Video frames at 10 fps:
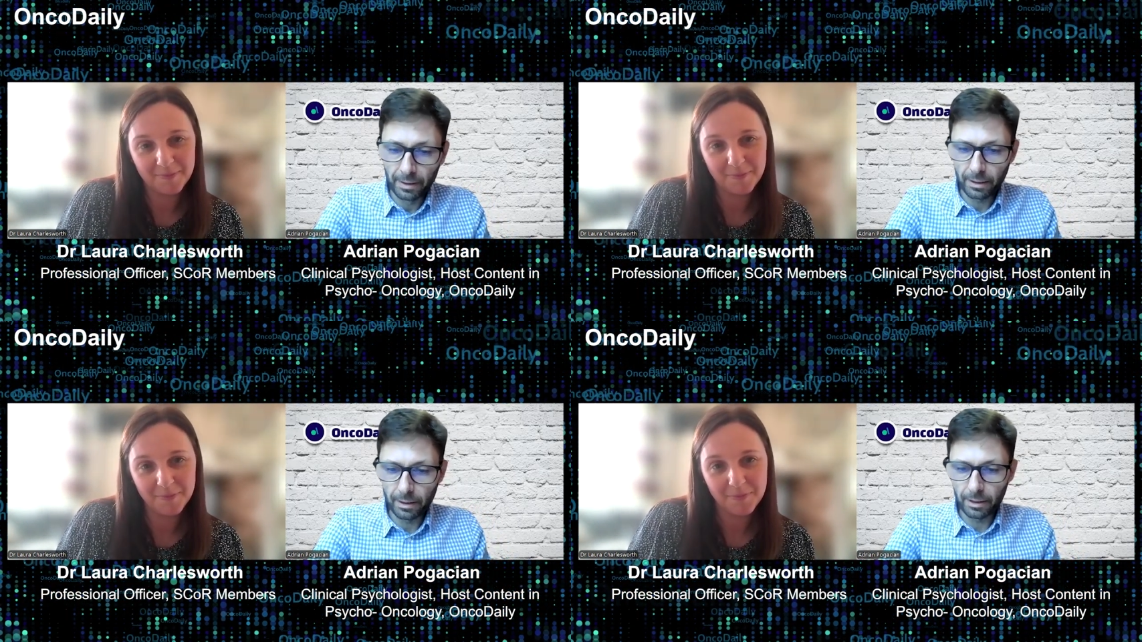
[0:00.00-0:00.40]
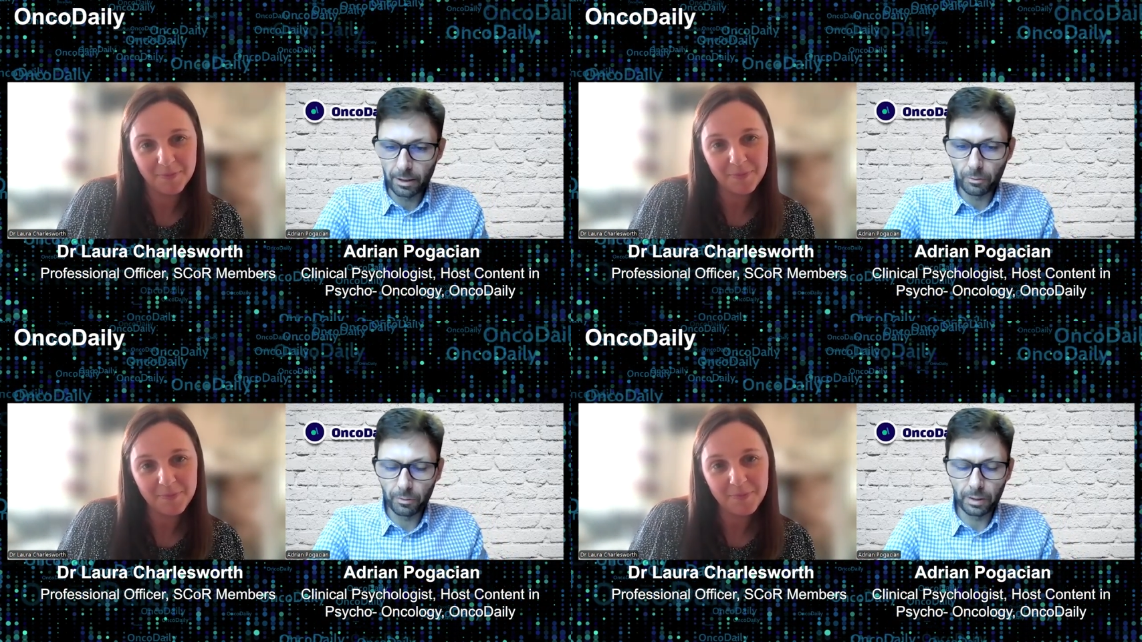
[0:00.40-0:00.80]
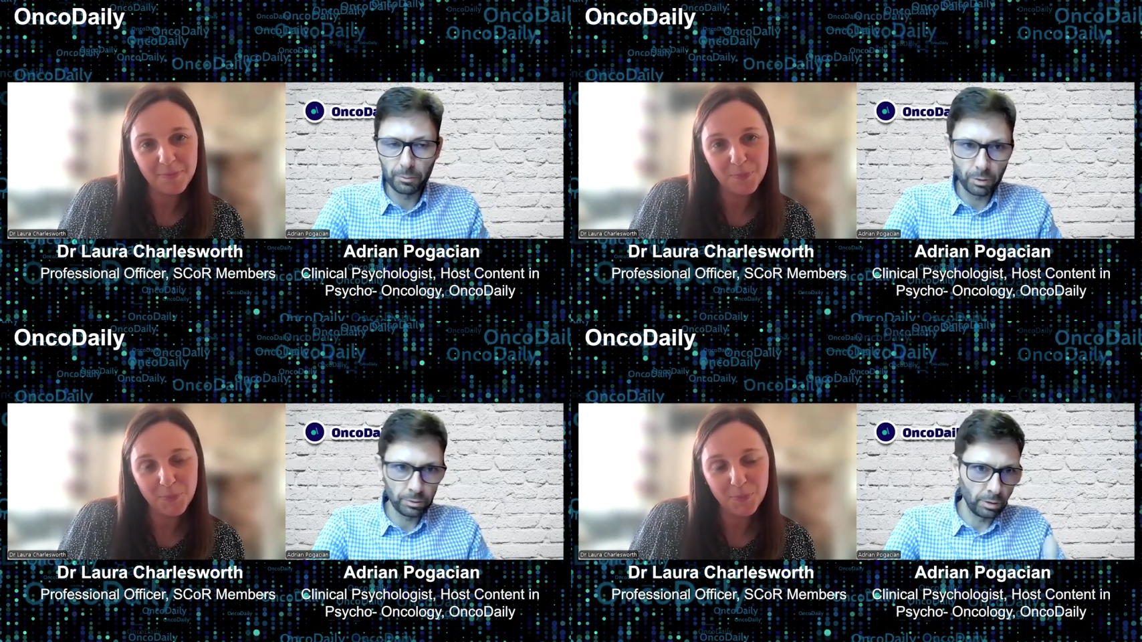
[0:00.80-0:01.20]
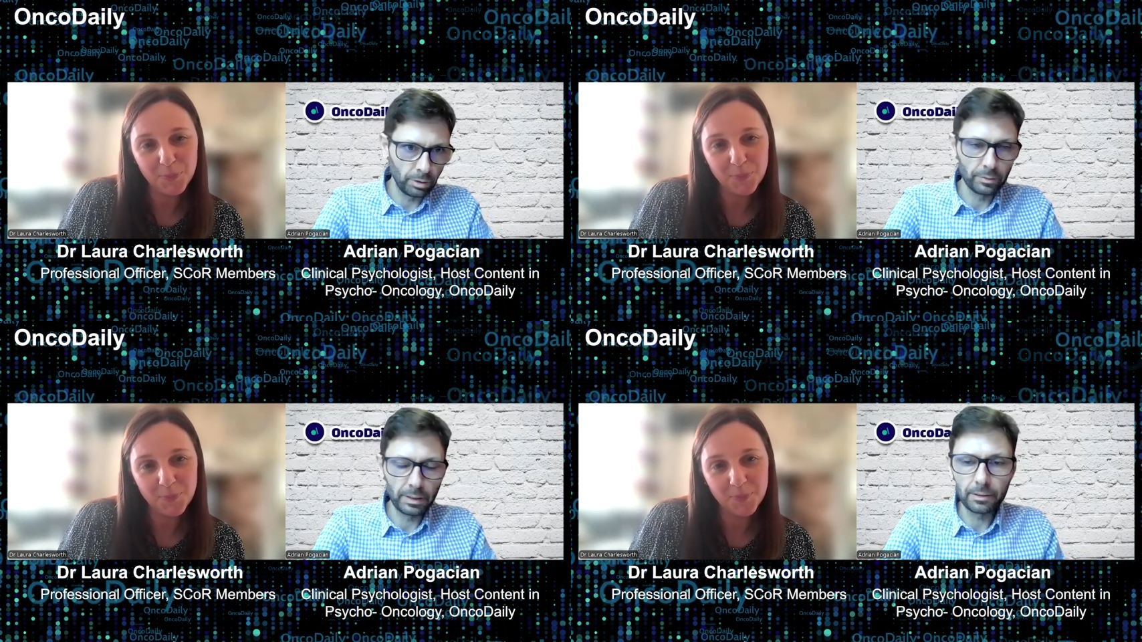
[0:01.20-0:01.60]
Speaker 1: uh, we both
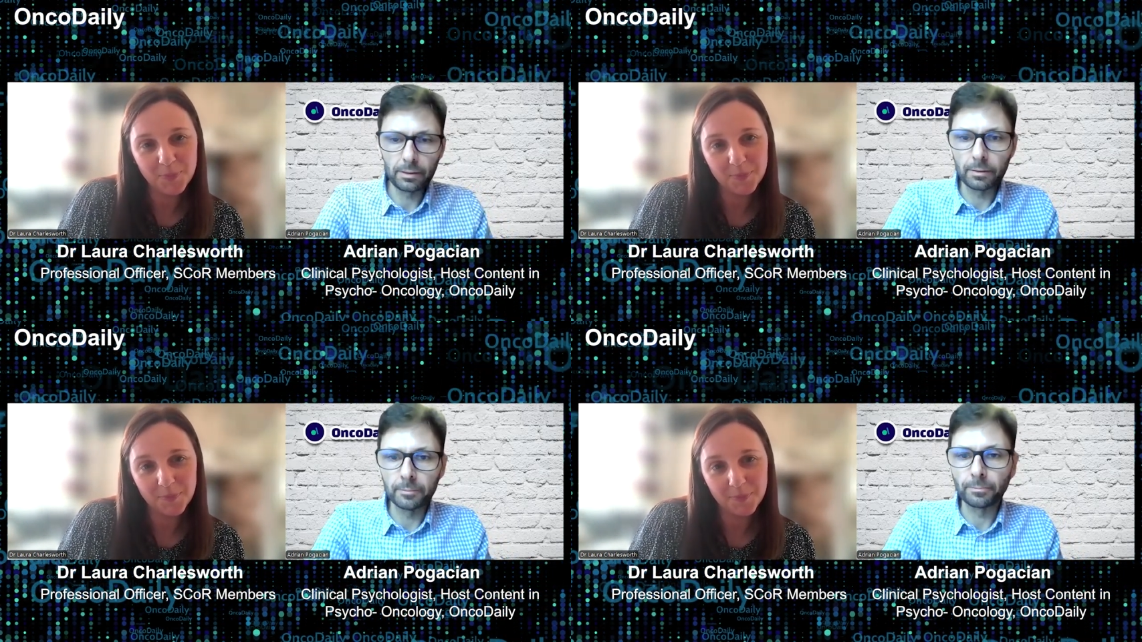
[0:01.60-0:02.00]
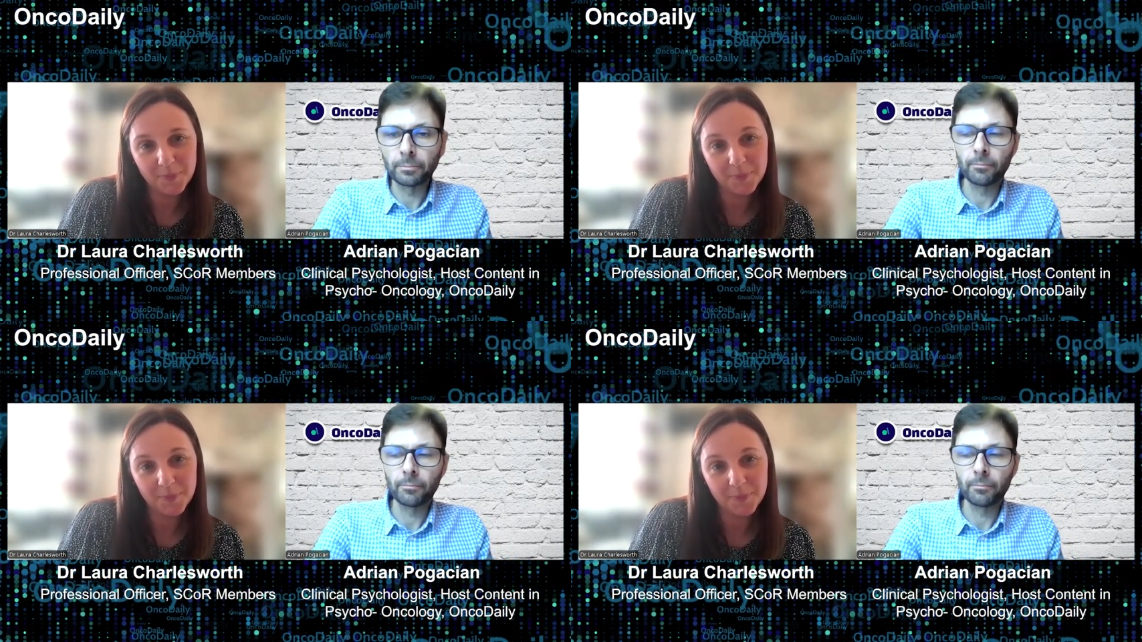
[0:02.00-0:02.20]
know that um,